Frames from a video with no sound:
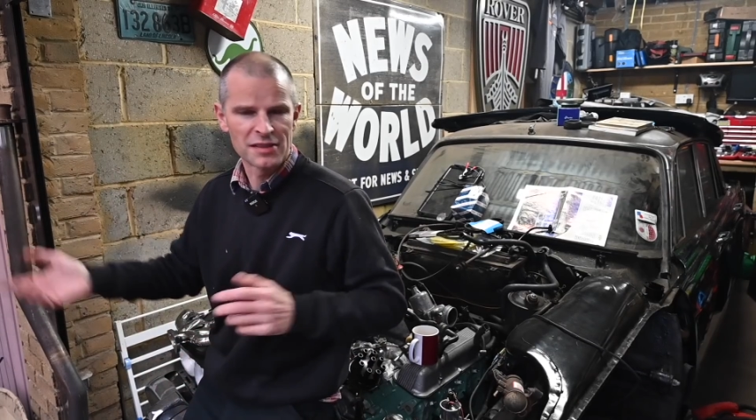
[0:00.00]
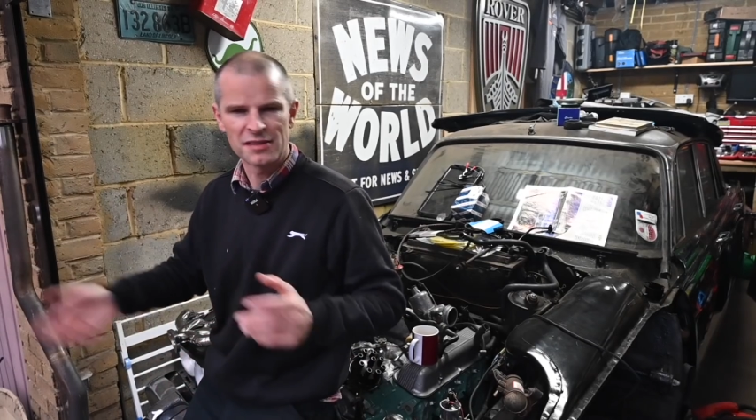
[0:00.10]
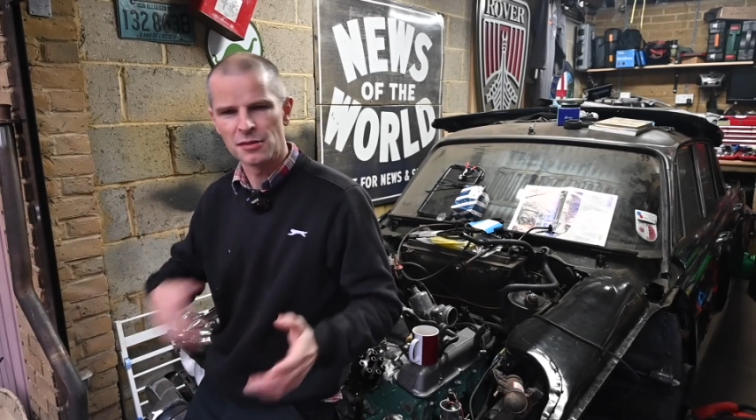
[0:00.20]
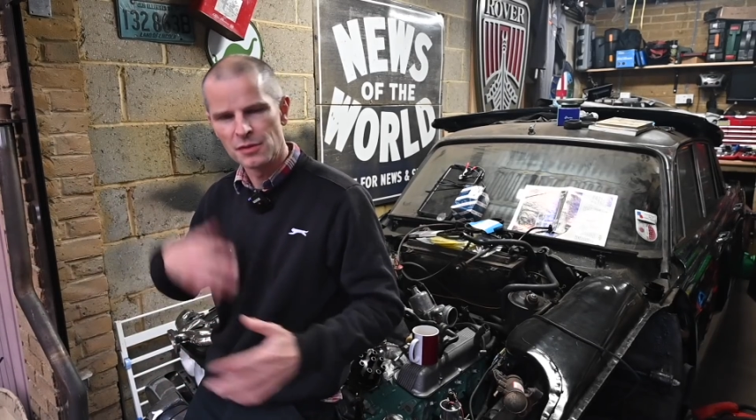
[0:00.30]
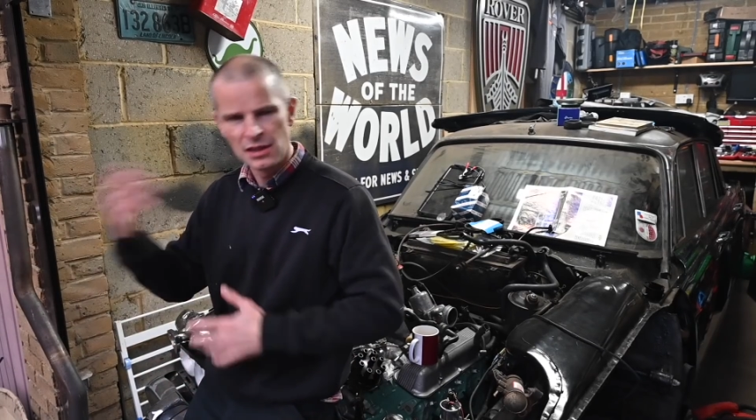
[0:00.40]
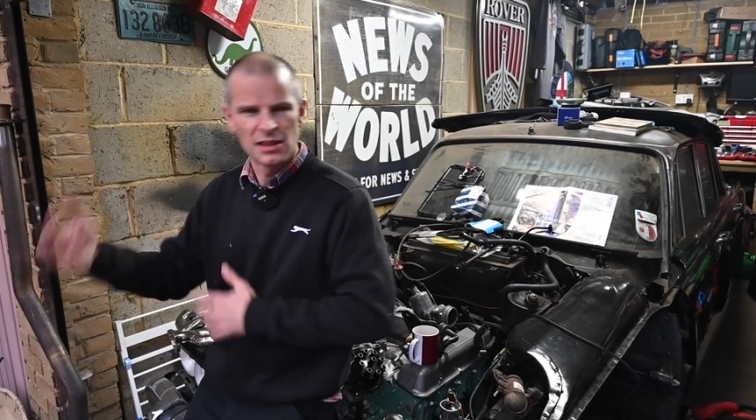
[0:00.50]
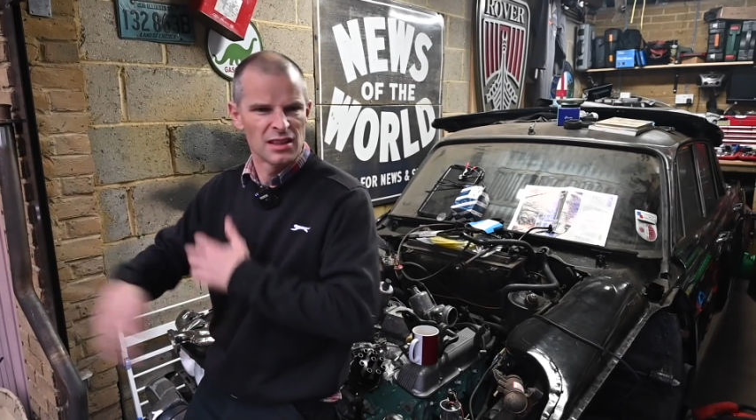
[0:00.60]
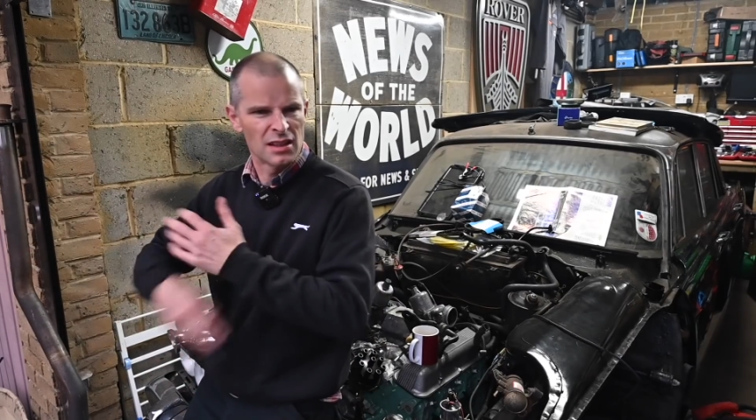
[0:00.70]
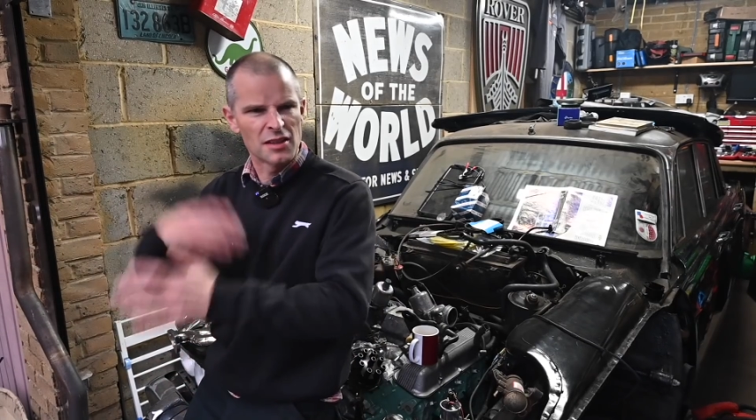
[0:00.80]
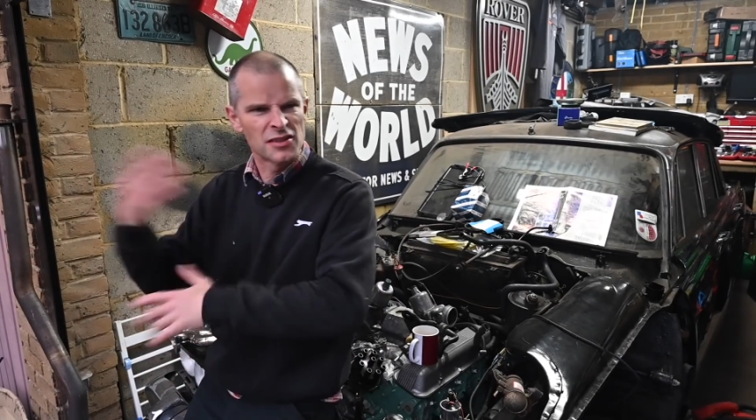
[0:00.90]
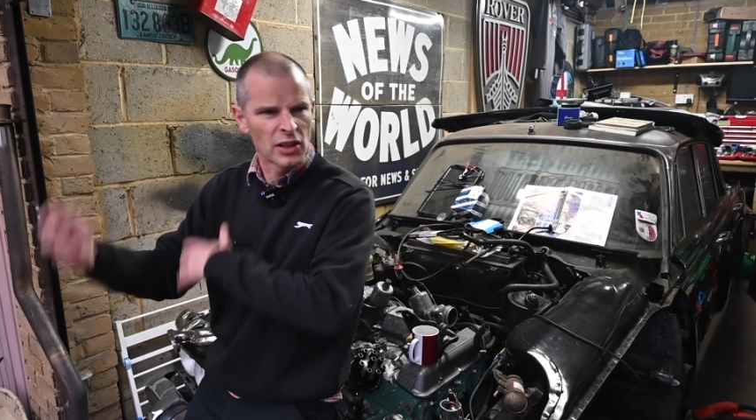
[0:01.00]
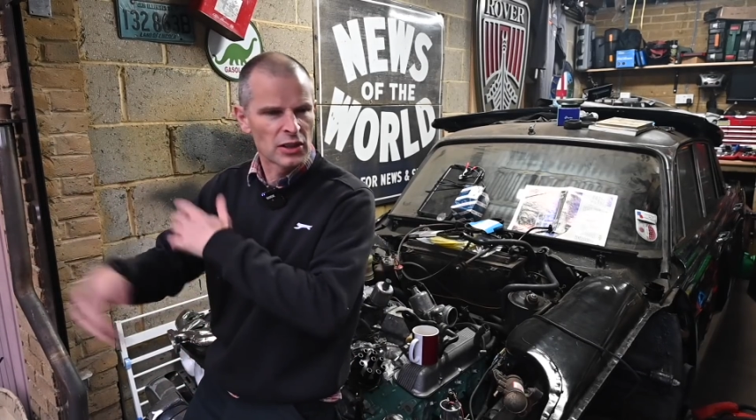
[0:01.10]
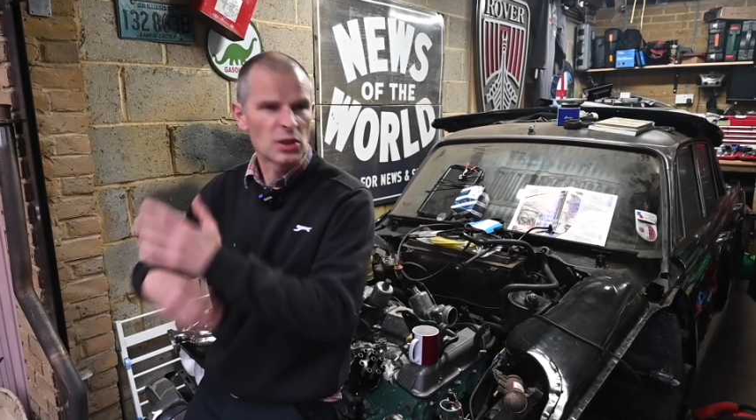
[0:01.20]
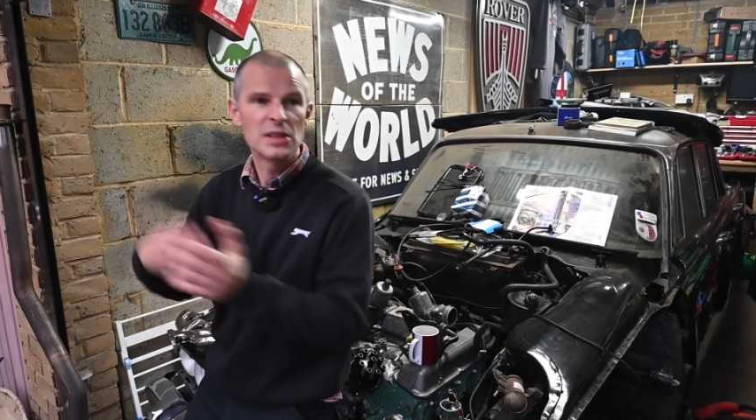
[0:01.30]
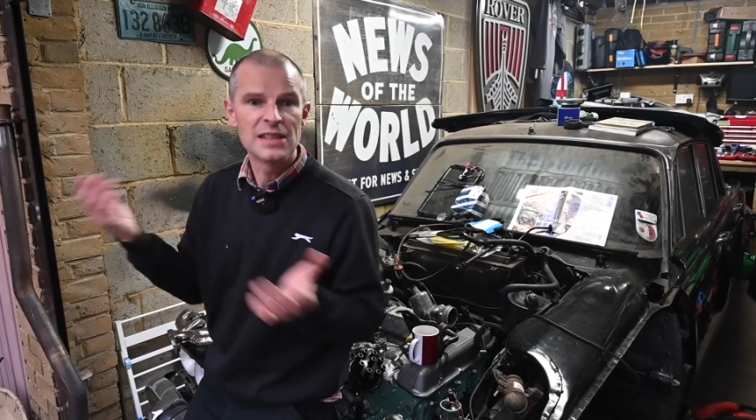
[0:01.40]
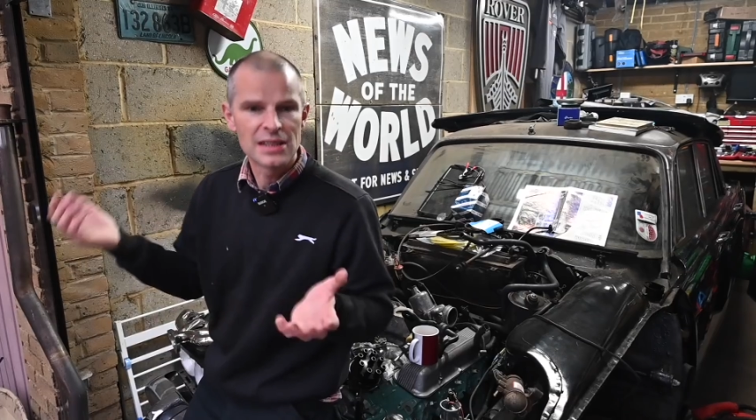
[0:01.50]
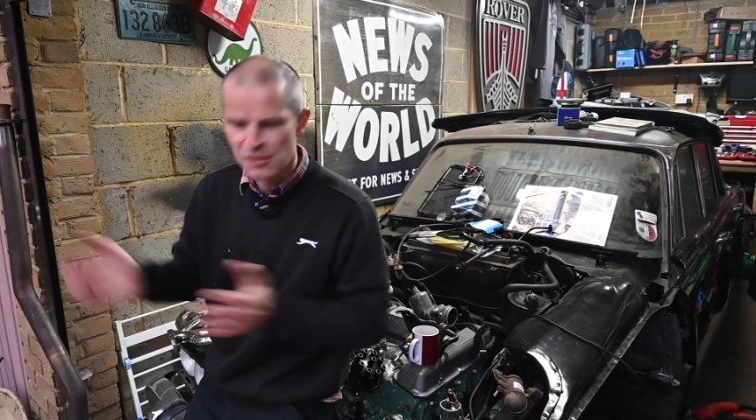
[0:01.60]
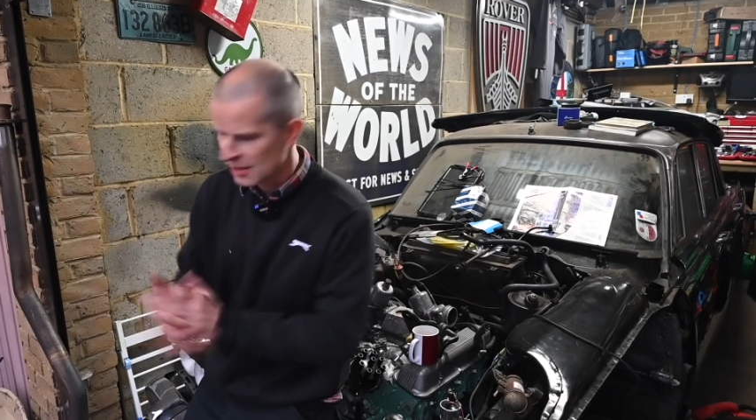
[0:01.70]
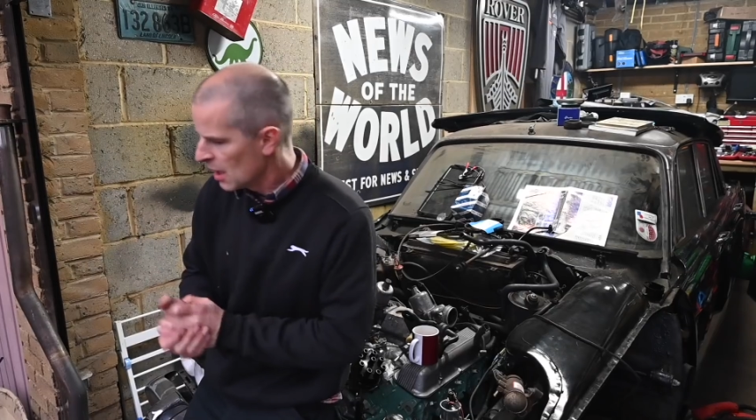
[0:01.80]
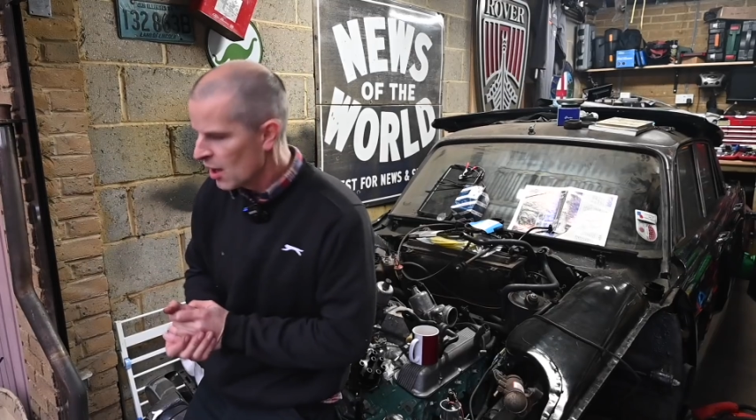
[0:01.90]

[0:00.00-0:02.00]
So, you know, the cycle continues.